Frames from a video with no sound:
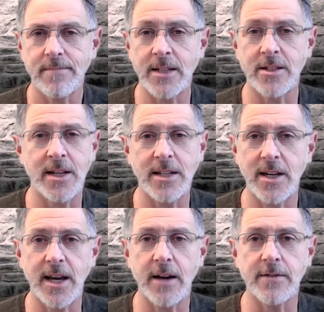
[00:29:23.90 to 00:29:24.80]
It's an
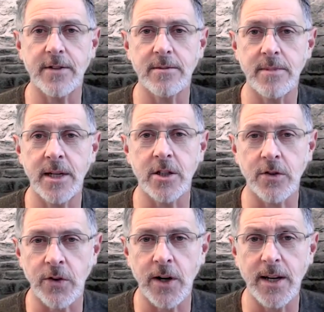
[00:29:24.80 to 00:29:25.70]
easy gift. It's
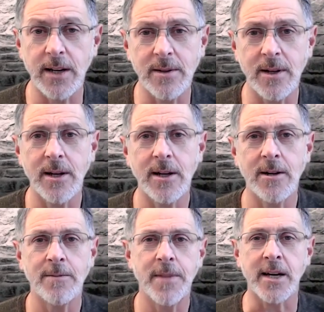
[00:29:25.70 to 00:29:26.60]
free.
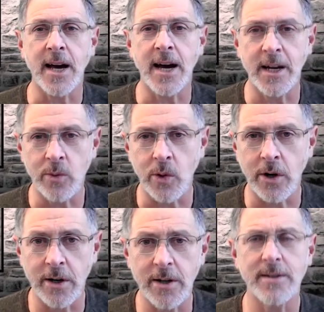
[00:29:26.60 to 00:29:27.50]
A kind
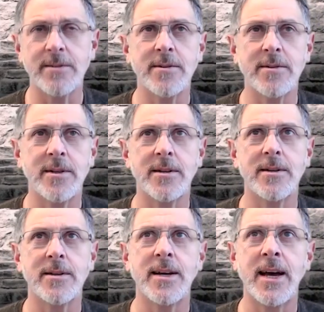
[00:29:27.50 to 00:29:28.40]
word,
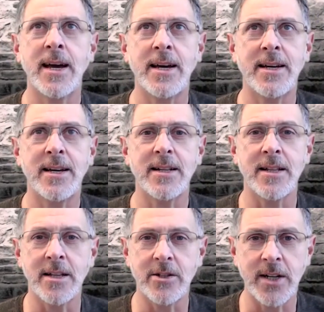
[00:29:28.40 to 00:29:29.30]
a
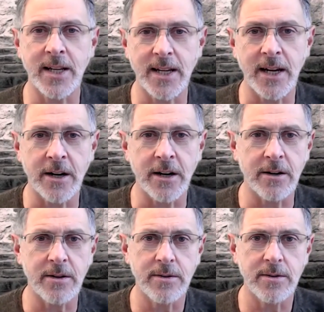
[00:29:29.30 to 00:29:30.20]
listening
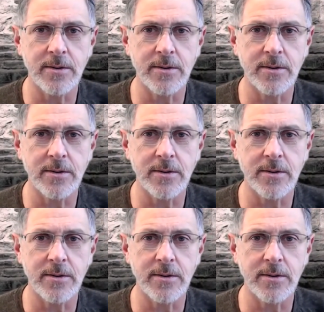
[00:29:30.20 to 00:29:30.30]
ear,